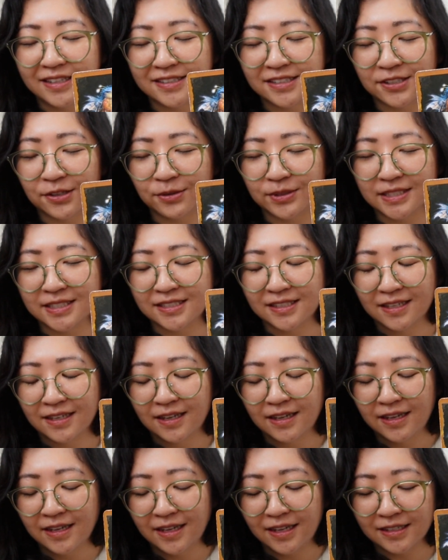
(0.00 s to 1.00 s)
It's
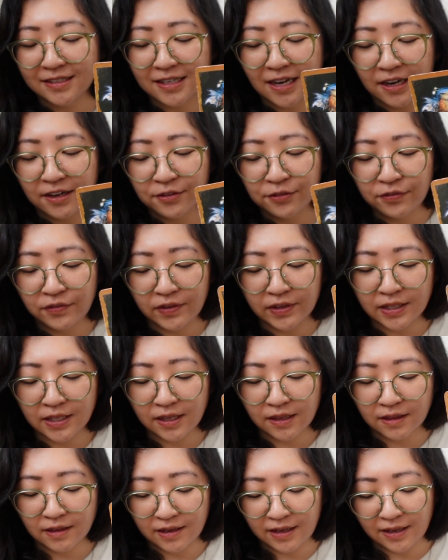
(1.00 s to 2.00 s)
kind of
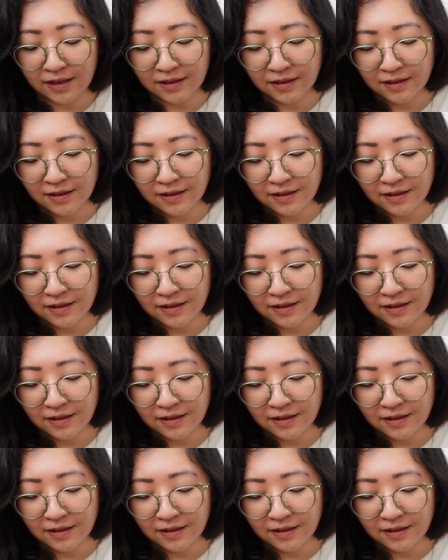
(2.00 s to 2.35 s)
feeling like